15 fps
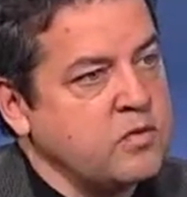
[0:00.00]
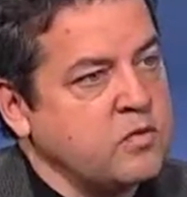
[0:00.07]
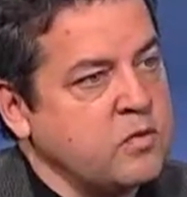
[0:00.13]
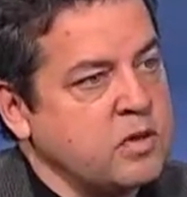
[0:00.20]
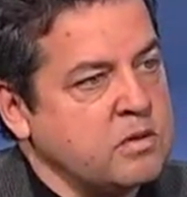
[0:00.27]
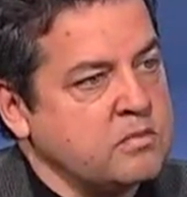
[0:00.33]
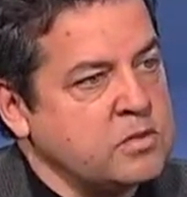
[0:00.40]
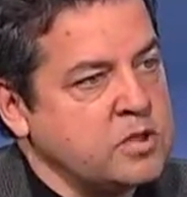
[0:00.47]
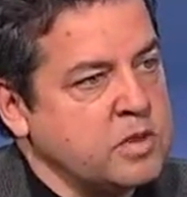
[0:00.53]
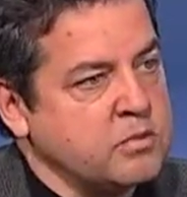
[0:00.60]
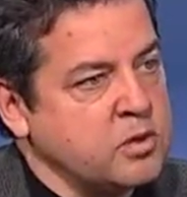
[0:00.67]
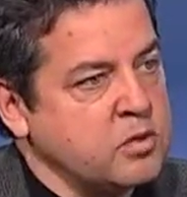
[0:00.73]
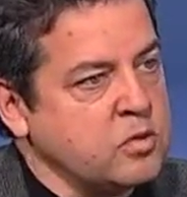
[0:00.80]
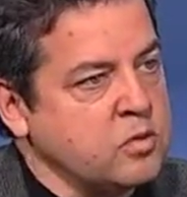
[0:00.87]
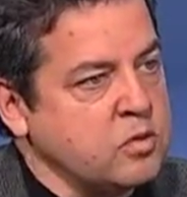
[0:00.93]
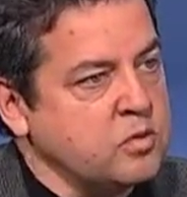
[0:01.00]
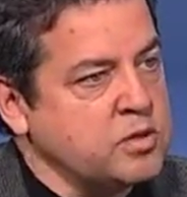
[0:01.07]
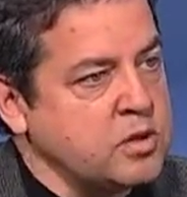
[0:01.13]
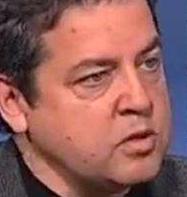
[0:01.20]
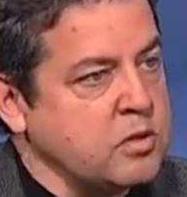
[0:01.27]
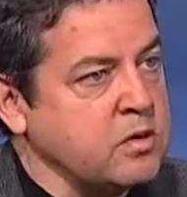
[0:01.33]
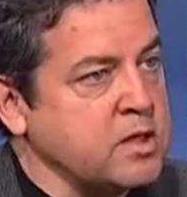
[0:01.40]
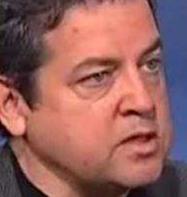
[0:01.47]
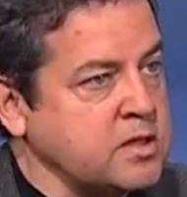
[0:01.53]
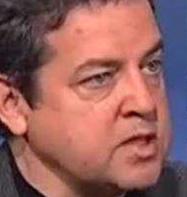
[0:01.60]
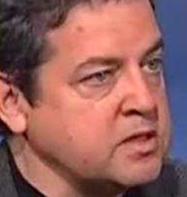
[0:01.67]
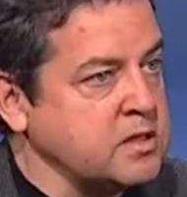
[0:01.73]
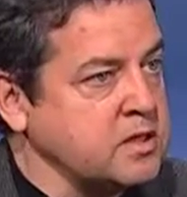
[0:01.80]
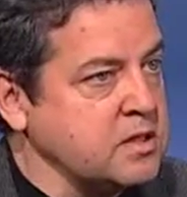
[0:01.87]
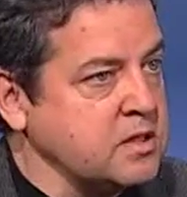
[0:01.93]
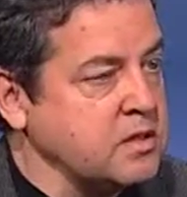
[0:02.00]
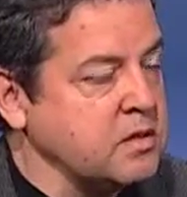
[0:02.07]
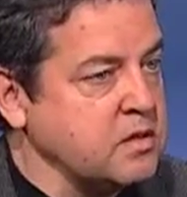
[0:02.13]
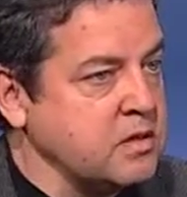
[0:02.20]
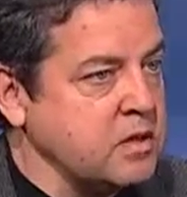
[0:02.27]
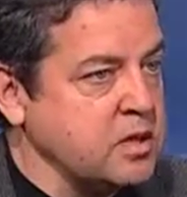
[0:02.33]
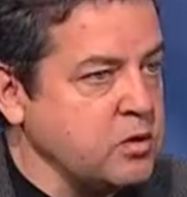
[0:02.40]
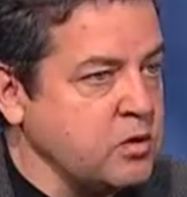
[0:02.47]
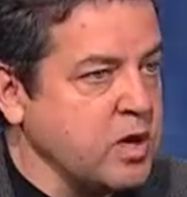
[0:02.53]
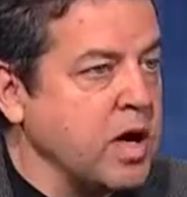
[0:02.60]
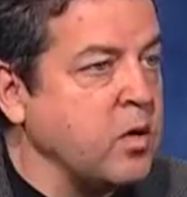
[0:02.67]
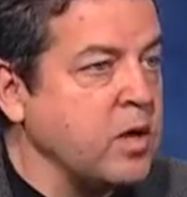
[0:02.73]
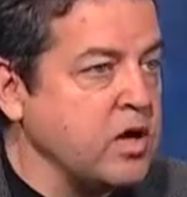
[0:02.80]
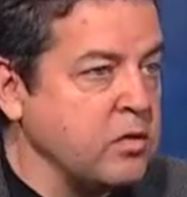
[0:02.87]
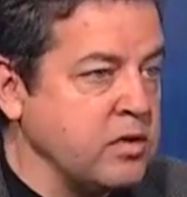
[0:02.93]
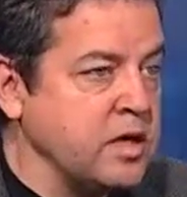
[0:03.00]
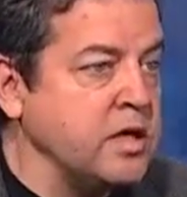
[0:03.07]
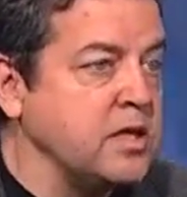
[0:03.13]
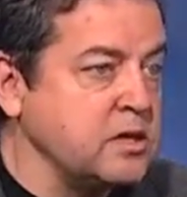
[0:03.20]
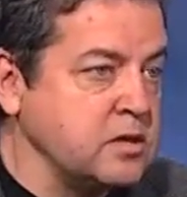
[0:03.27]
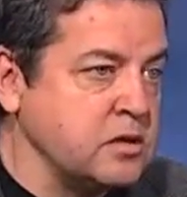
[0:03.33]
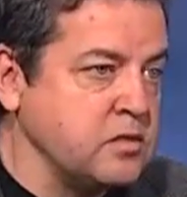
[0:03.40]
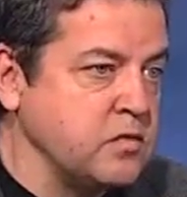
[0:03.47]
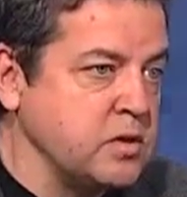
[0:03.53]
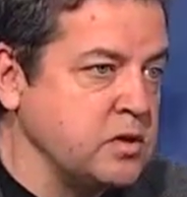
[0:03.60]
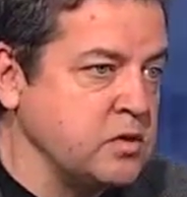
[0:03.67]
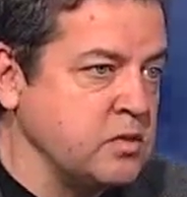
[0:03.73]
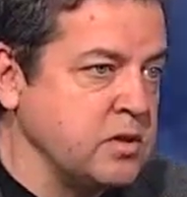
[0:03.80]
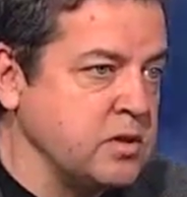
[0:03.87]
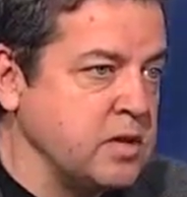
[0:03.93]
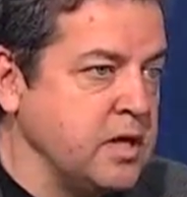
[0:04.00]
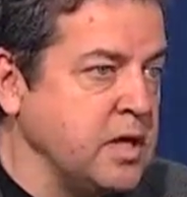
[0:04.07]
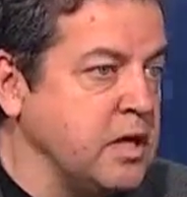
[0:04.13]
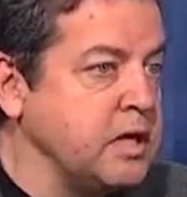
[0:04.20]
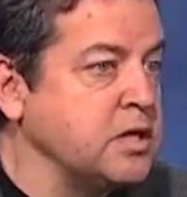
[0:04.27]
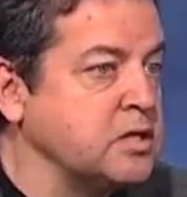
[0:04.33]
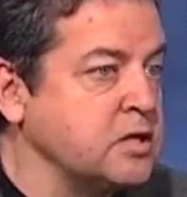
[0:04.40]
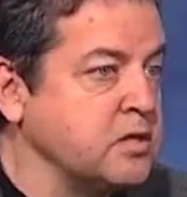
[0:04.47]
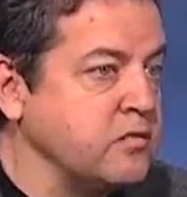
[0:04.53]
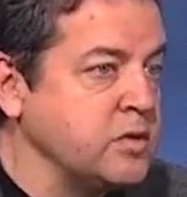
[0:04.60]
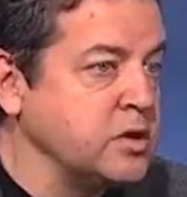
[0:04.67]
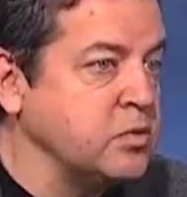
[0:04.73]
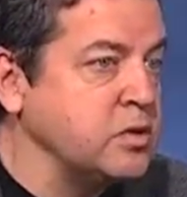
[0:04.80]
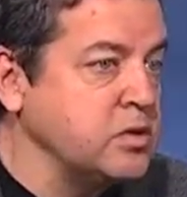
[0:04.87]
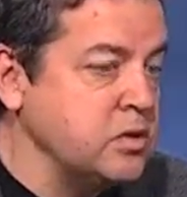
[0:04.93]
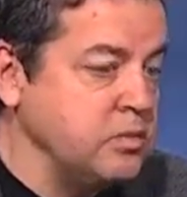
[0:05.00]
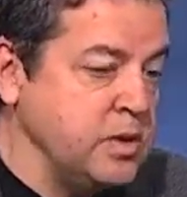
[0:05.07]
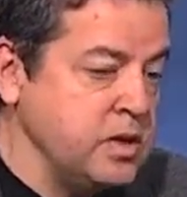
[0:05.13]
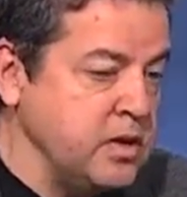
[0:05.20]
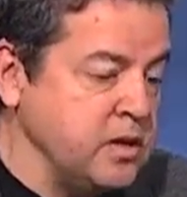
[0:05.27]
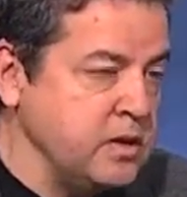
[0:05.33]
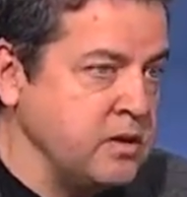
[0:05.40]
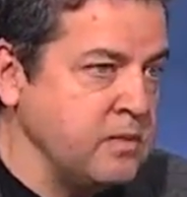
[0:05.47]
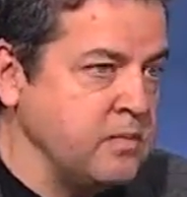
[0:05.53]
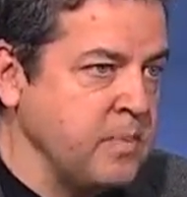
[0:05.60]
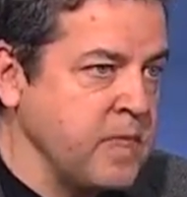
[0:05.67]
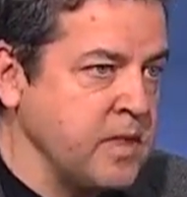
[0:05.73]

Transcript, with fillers: from some of the groups that are out assessing, you know, how healthy is this fishery? Right. And is this a fish we should be eating?